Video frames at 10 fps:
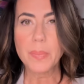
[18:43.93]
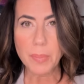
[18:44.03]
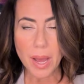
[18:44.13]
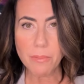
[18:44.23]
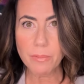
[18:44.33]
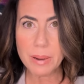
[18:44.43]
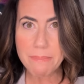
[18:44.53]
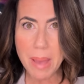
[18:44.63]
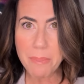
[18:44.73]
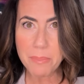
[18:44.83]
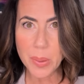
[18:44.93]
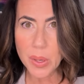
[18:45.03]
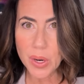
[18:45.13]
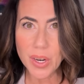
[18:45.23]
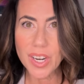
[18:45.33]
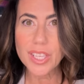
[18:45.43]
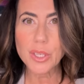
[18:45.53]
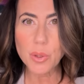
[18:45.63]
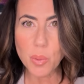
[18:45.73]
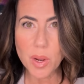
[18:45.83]
But remember,
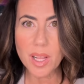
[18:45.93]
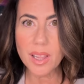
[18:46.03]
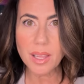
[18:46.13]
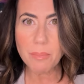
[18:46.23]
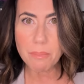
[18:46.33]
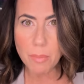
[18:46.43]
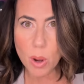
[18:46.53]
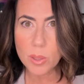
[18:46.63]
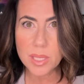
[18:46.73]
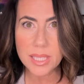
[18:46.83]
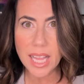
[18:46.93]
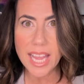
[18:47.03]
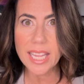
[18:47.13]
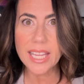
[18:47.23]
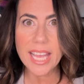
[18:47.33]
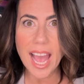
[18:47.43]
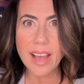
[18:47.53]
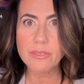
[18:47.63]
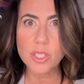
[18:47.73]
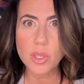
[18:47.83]
you will most likely
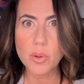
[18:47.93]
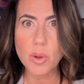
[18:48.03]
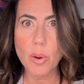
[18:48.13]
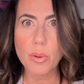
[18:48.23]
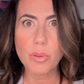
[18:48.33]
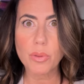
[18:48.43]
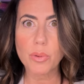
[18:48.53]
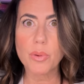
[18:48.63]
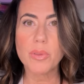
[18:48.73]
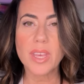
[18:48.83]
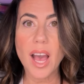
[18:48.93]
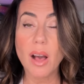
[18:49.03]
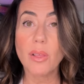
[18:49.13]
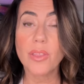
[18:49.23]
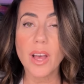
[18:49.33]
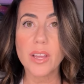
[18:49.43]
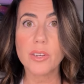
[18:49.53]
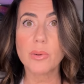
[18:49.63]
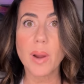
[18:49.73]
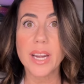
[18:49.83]
have to go through the health
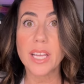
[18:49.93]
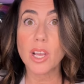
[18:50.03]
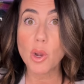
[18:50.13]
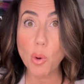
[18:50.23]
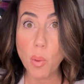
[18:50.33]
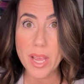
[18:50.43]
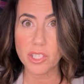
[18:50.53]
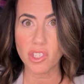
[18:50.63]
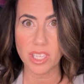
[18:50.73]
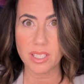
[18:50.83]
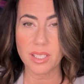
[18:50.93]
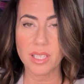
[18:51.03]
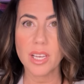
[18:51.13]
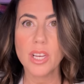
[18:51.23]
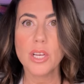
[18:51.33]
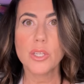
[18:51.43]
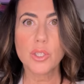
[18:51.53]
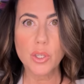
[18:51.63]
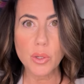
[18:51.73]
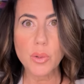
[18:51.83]
underwriting questions
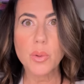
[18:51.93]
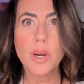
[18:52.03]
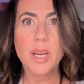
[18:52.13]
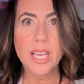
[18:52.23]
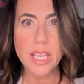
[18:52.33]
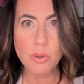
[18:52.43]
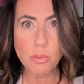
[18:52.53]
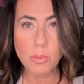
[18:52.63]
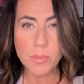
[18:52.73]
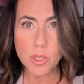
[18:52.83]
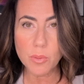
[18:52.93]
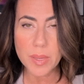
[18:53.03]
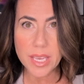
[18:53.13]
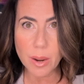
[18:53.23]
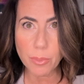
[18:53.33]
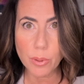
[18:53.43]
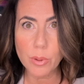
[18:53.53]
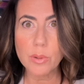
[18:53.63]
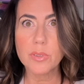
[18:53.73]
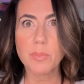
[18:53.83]
to be
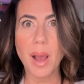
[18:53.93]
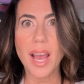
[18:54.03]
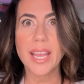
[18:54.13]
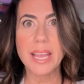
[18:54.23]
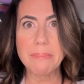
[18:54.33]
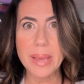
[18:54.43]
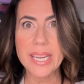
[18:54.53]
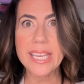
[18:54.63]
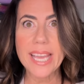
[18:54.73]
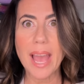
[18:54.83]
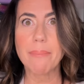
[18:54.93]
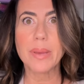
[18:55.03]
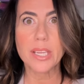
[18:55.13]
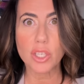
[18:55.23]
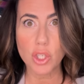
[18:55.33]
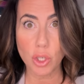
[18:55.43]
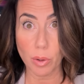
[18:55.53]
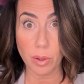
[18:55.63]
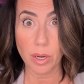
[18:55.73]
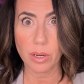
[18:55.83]
approved by a medigap
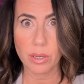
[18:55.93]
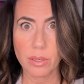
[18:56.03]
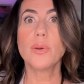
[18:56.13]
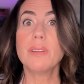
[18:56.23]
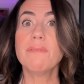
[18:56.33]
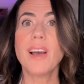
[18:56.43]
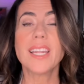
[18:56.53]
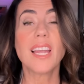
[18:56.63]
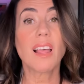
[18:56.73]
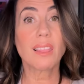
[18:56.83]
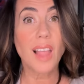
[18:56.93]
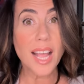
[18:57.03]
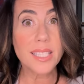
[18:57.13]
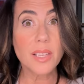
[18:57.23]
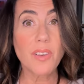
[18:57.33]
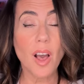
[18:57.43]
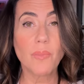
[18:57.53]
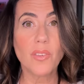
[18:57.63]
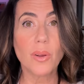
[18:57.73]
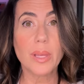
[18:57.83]
insurer. You can find lots of
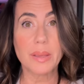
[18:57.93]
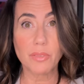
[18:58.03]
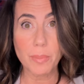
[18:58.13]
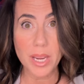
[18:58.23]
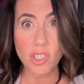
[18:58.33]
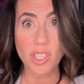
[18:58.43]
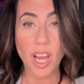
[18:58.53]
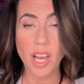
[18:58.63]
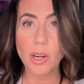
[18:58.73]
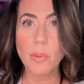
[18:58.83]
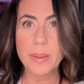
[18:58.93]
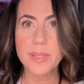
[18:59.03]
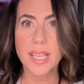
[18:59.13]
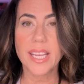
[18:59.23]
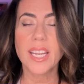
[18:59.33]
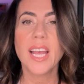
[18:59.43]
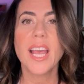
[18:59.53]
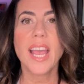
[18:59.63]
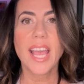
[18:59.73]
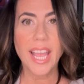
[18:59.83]
helpful information on our website,
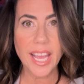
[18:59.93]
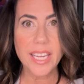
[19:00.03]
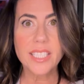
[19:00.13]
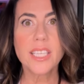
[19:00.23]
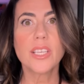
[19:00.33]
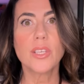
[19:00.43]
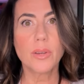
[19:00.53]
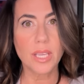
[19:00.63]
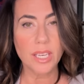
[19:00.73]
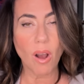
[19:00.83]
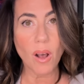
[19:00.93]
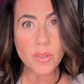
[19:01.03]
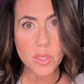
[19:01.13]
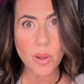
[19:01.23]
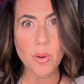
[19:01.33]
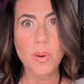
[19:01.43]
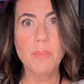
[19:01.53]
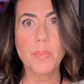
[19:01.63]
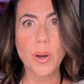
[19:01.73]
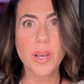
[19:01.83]
and you can also
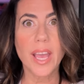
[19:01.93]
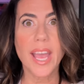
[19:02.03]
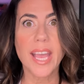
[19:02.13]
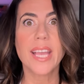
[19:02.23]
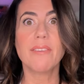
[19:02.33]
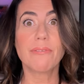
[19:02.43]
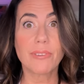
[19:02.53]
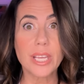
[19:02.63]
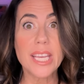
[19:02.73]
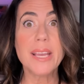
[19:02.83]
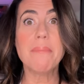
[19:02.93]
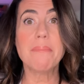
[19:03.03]
book a free